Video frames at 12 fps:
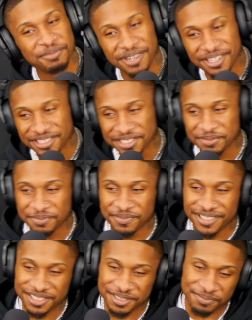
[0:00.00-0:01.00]
bro. It's
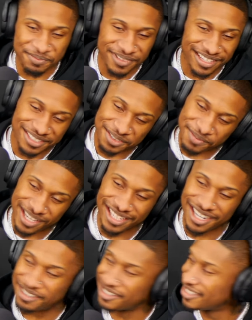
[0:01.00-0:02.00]
some heat
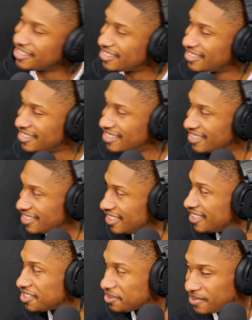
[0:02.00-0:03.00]
out here. Yeah.
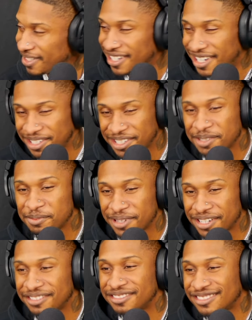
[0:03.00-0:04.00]
There's some heat out here, bro.
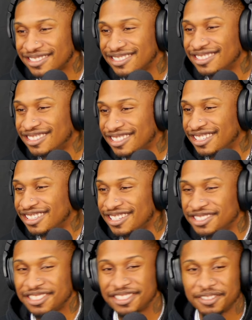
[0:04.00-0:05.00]
Okay.
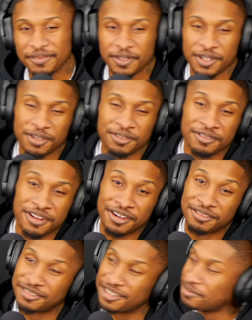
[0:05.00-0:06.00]
Listen, if you know what
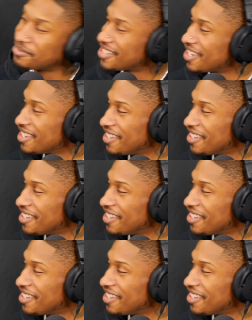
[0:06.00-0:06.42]
I'm saying?